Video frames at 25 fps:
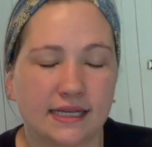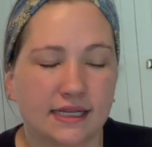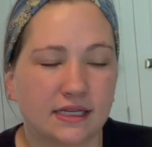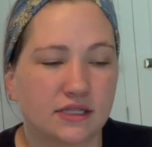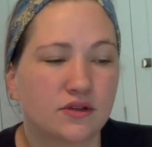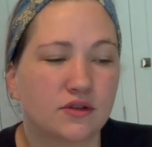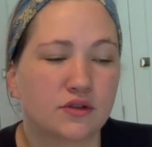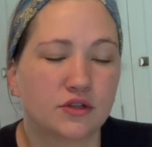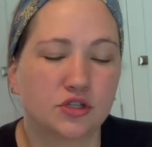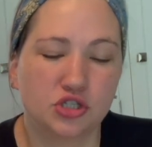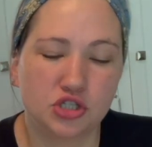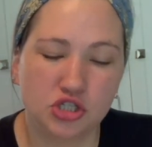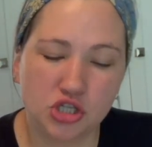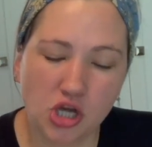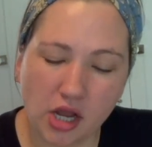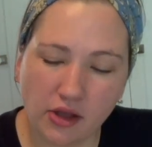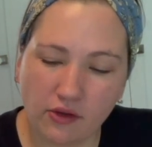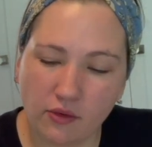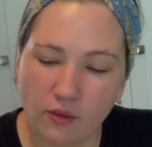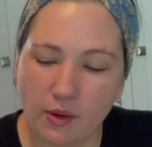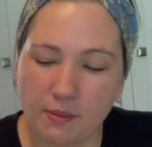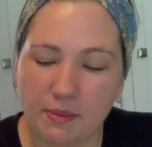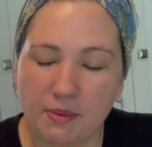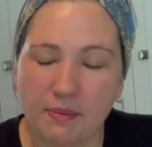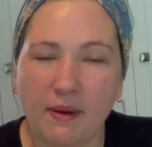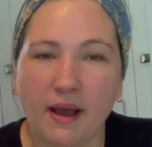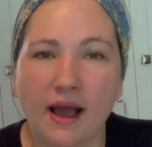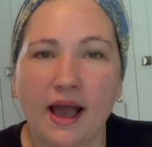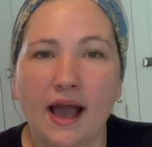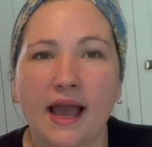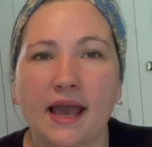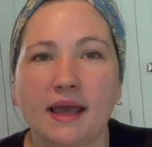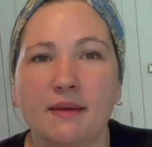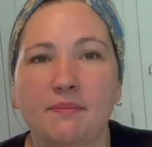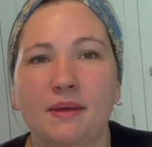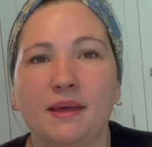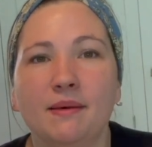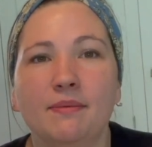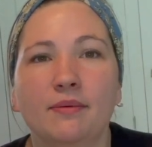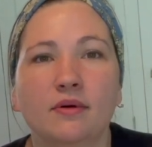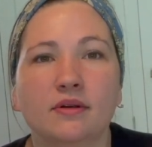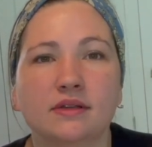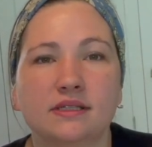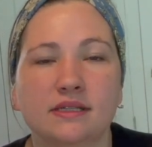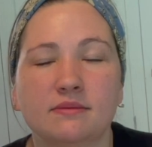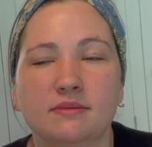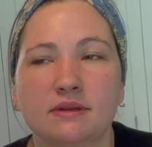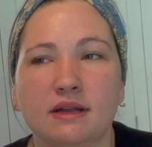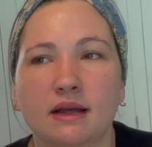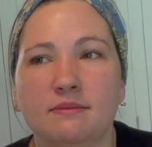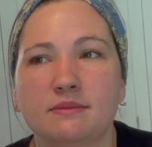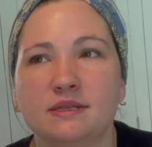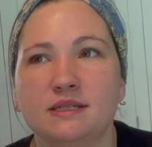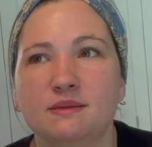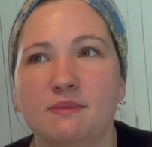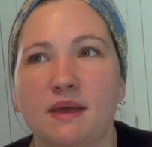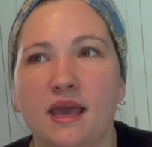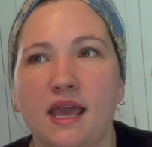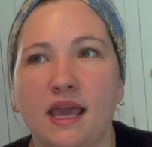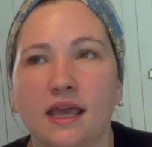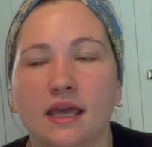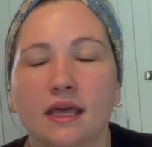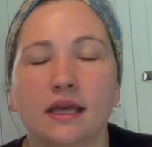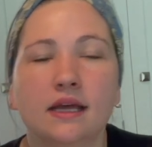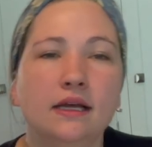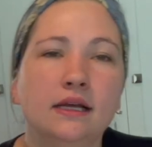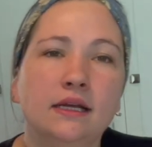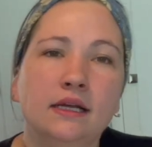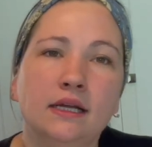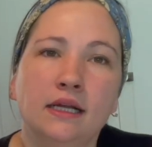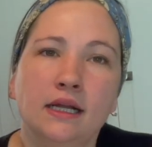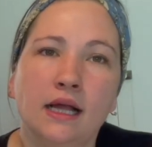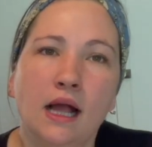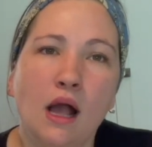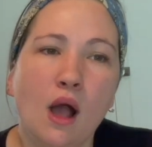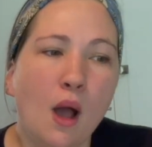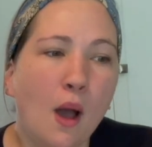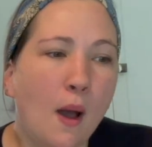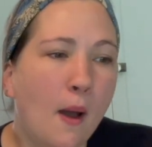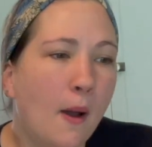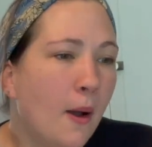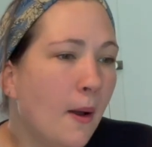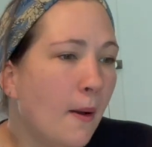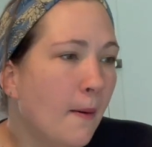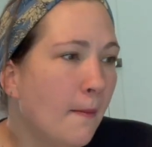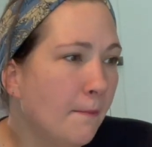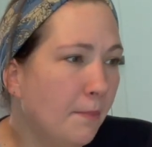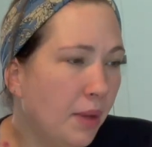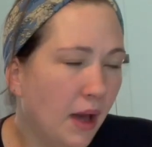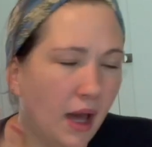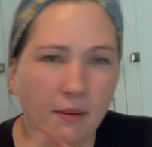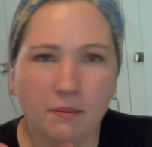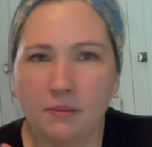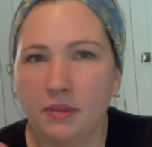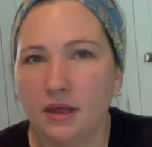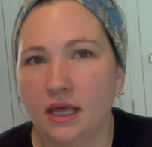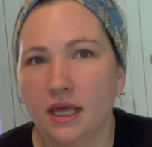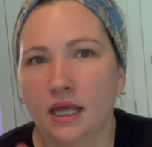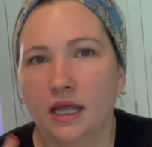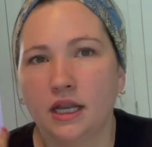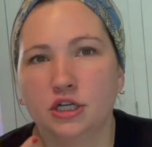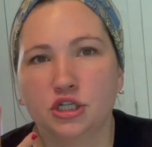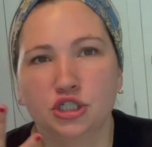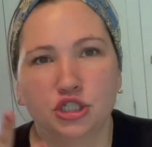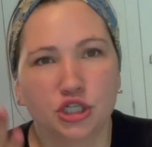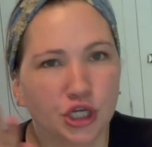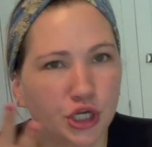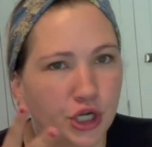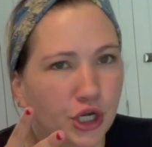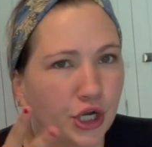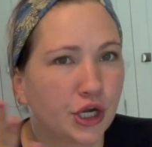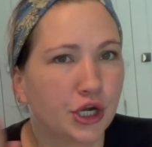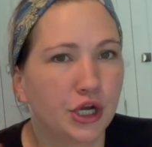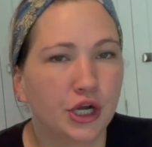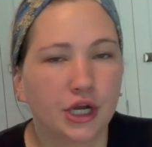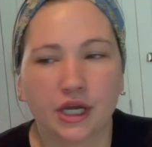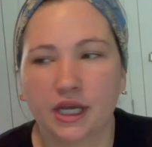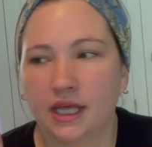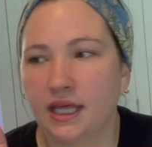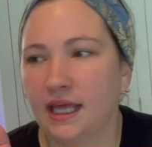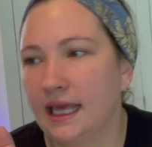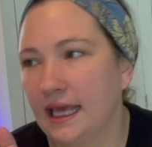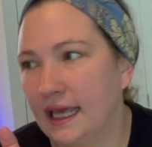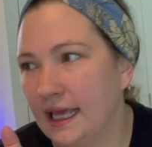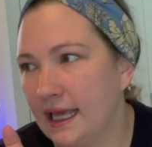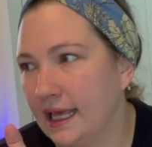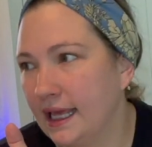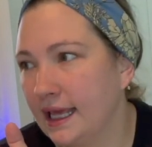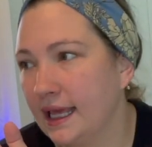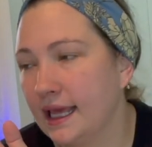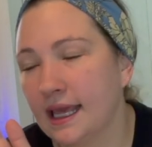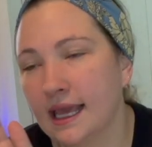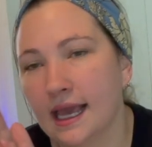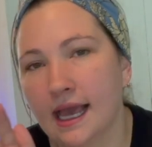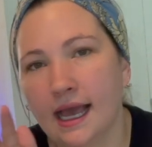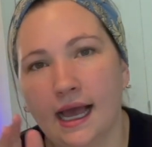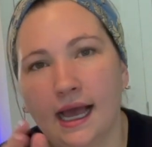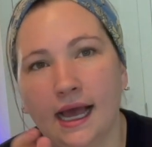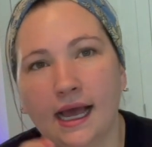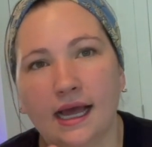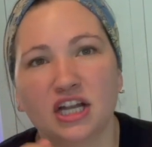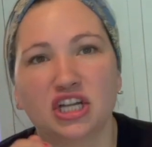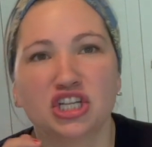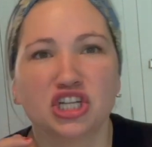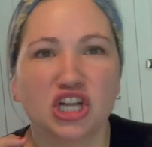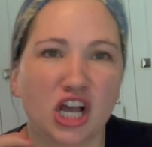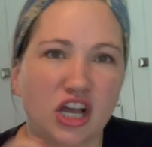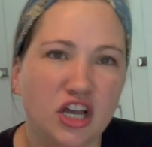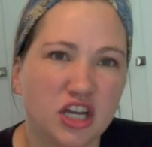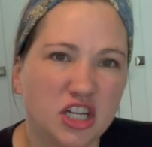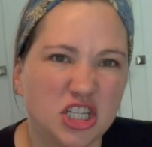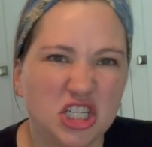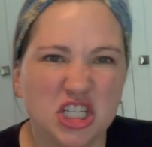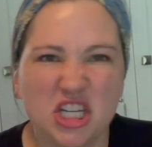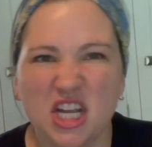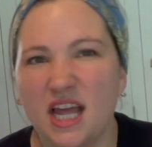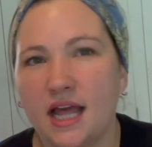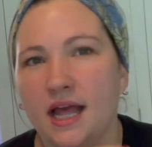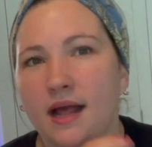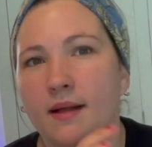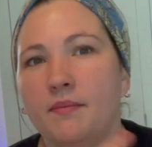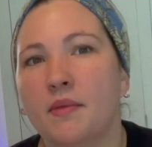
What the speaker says: So it's chocolate whoopie pie. People sometimes make pumpkin, sugar cookie, chocolate chip.